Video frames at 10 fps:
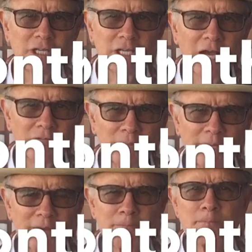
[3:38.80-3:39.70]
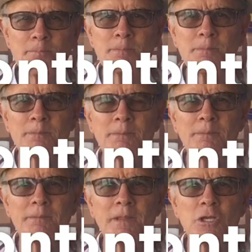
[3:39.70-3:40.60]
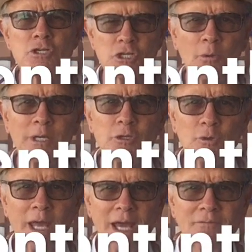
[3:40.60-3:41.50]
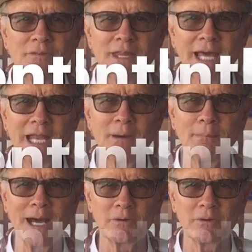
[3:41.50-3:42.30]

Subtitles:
to qualify for a permanent visa?